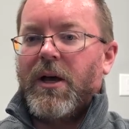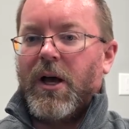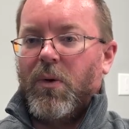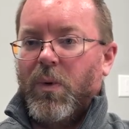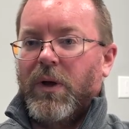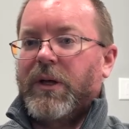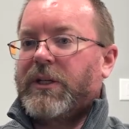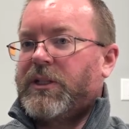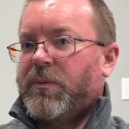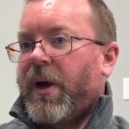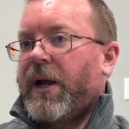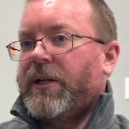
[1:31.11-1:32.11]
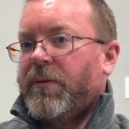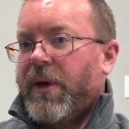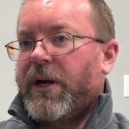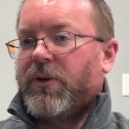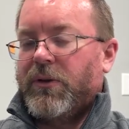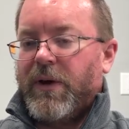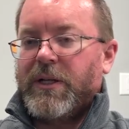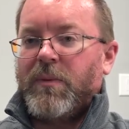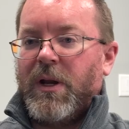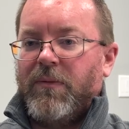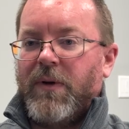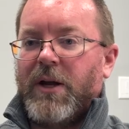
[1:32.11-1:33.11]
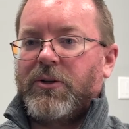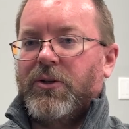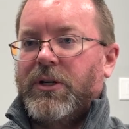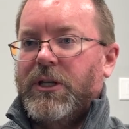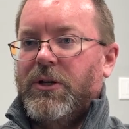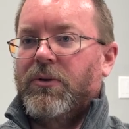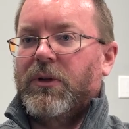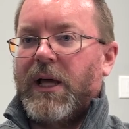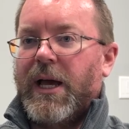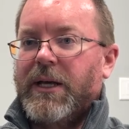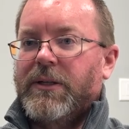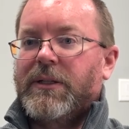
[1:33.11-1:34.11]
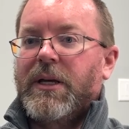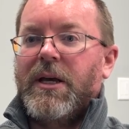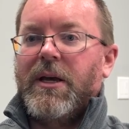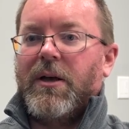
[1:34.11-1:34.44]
will expect a medical device manufacturer to utilize